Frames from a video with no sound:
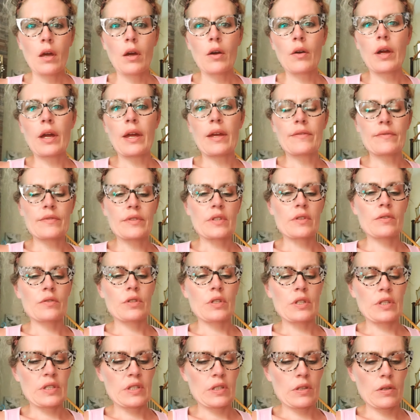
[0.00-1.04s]
Okay, so
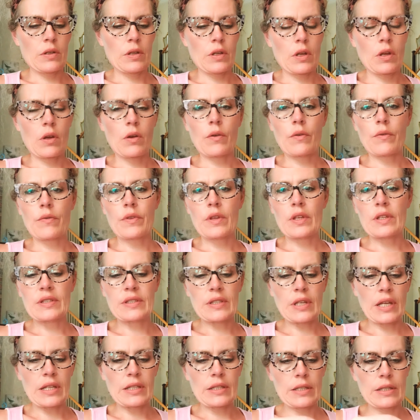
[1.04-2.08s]
just so you know, the
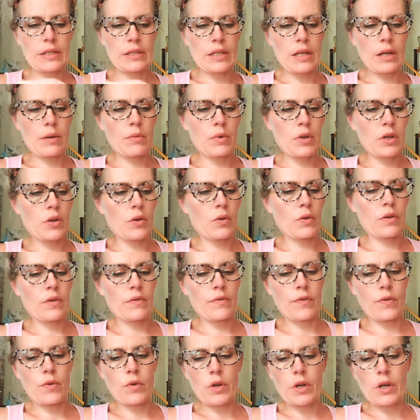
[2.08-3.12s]
sizes that we're going
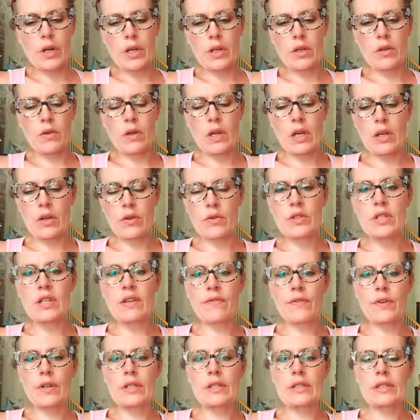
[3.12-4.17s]
for, and you get your
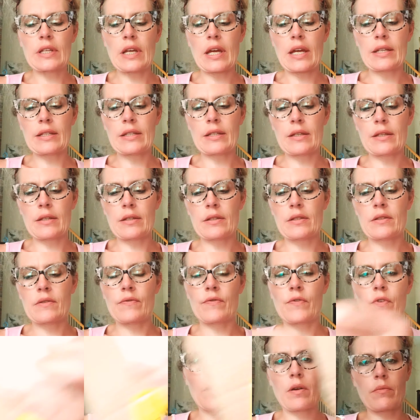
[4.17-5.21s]
different sizes
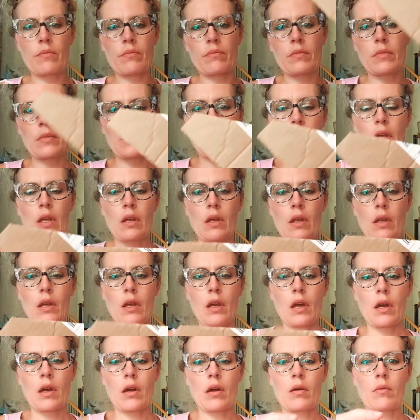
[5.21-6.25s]
from
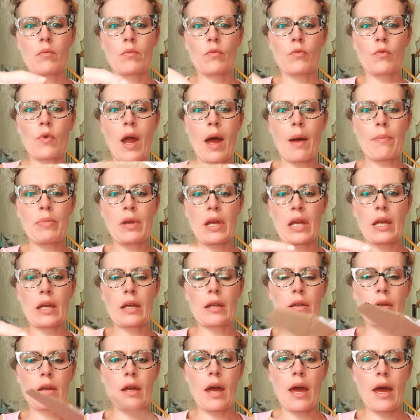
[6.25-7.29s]

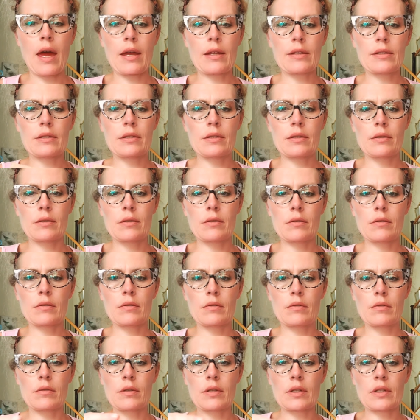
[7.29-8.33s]
wrapping at
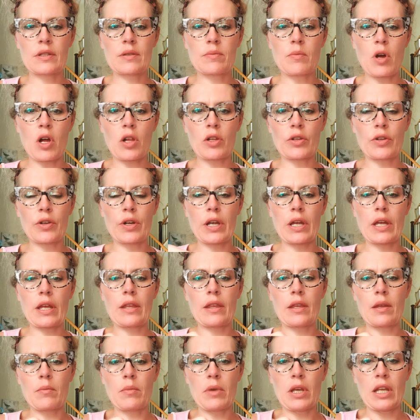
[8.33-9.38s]
the smaller
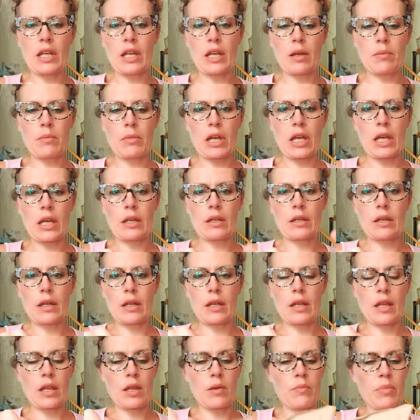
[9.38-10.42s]
end, the medium end,
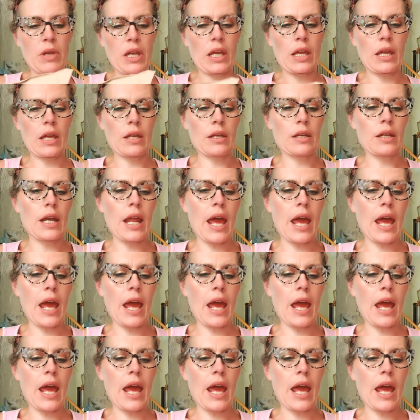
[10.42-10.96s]
and then the big end.